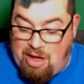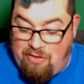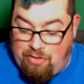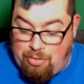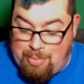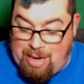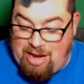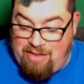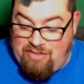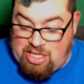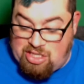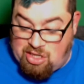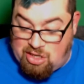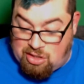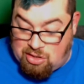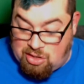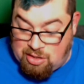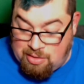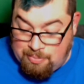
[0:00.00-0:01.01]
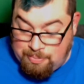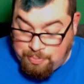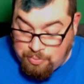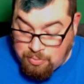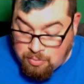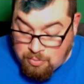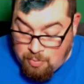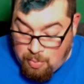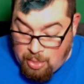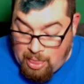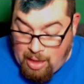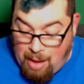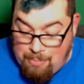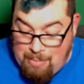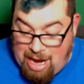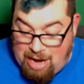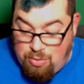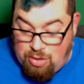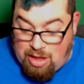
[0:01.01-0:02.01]
for many visitors.
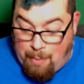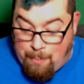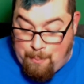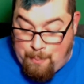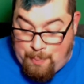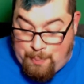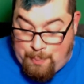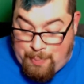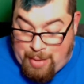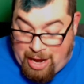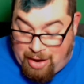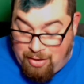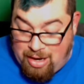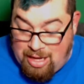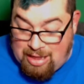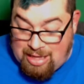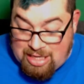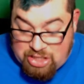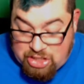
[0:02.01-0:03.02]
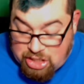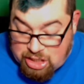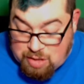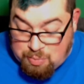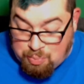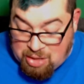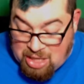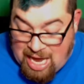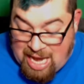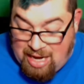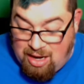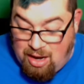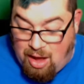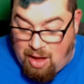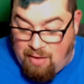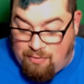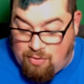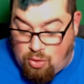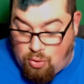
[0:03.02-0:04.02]
Made with a berrylicious blend
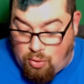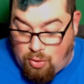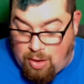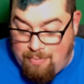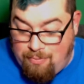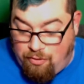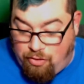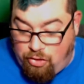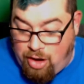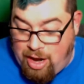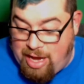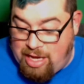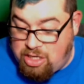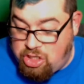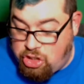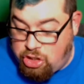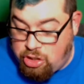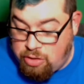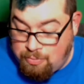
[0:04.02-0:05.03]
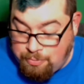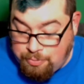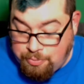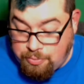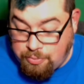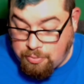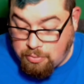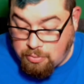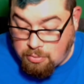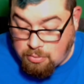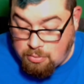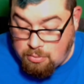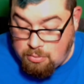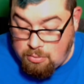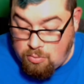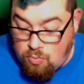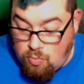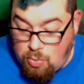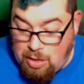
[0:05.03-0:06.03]
of creme fraiche,
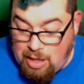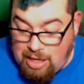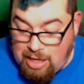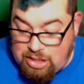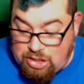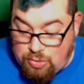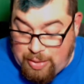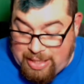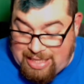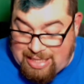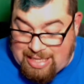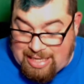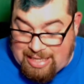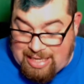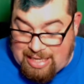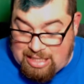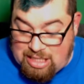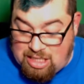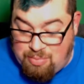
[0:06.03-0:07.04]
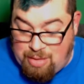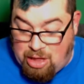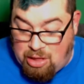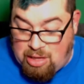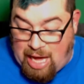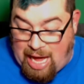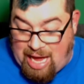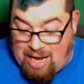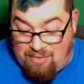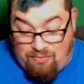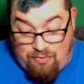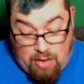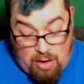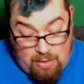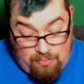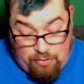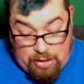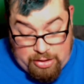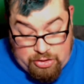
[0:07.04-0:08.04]
sweetened condensed milk, and
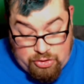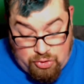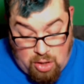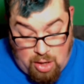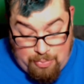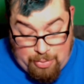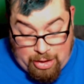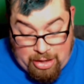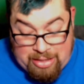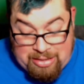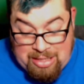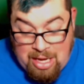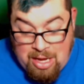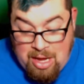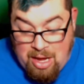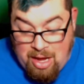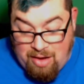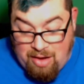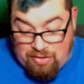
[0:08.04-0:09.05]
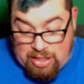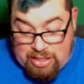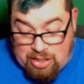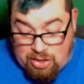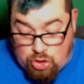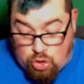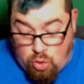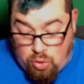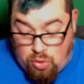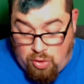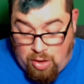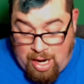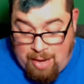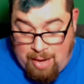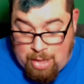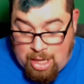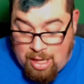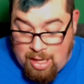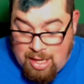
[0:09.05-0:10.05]
farm fresh strawberries, Fresas con
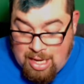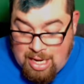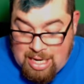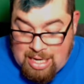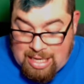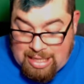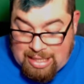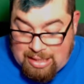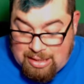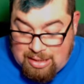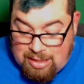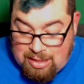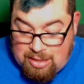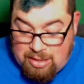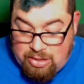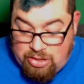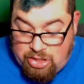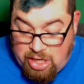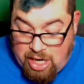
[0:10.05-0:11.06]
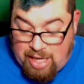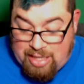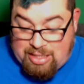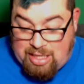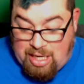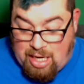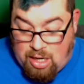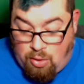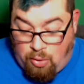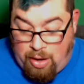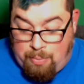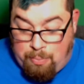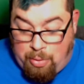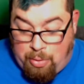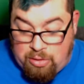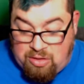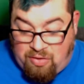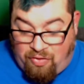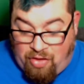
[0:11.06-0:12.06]
Crema isn't just a great
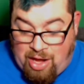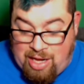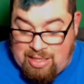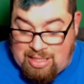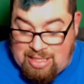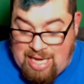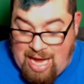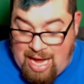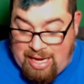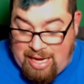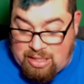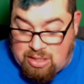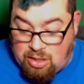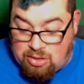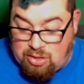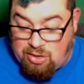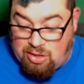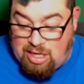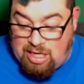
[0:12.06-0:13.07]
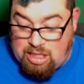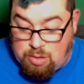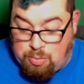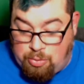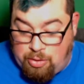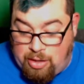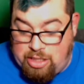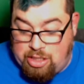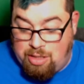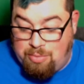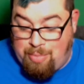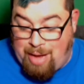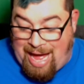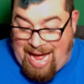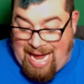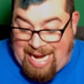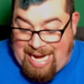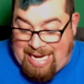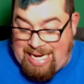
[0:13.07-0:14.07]
post flight snack, it's also the inspiration
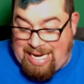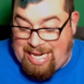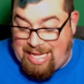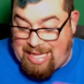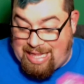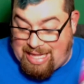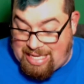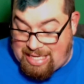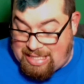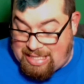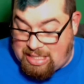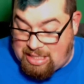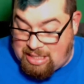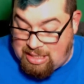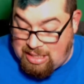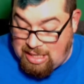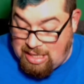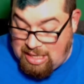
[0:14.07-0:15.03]
behind this